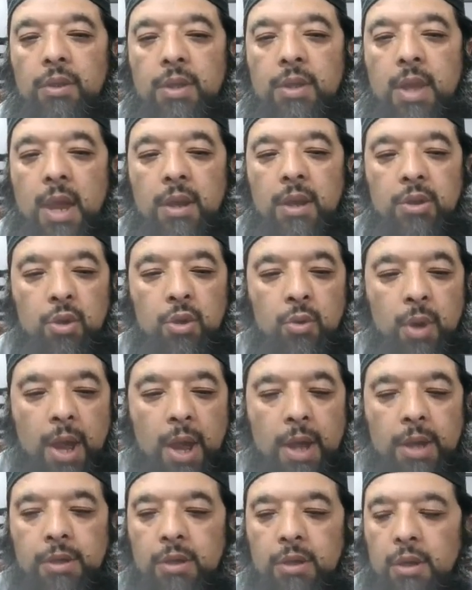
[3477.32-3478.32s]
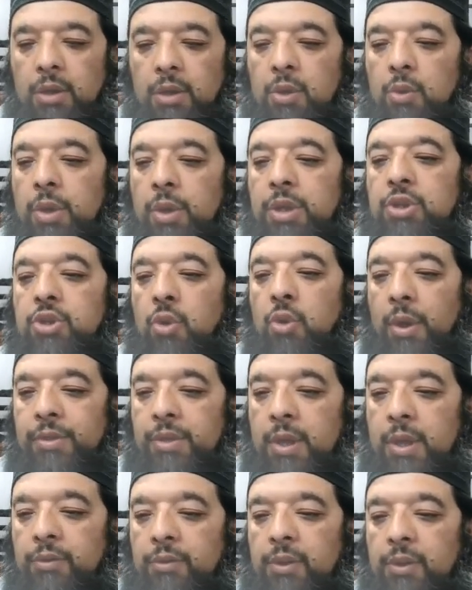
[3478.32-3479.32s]
that you
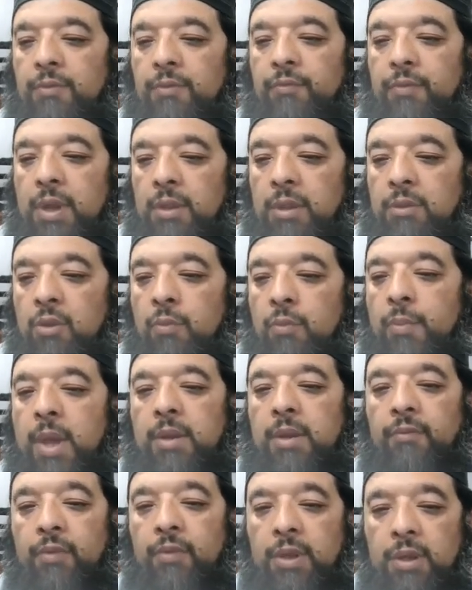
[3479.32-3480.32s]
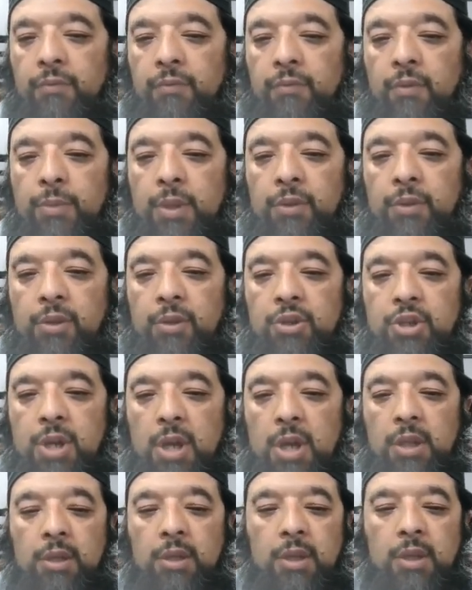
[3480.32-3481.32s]
enjoyed this and felt you benefited from this,
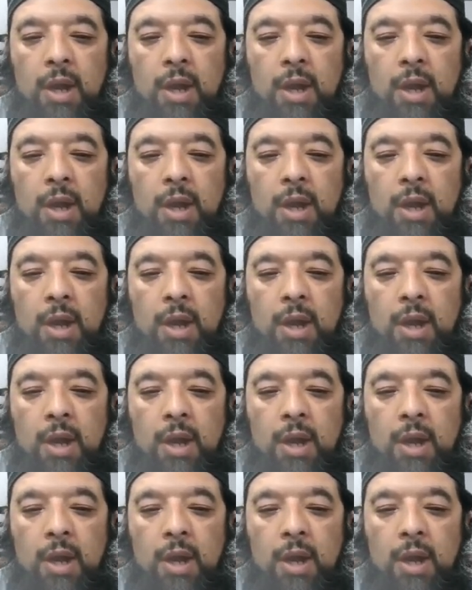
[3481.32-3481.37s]
inshallah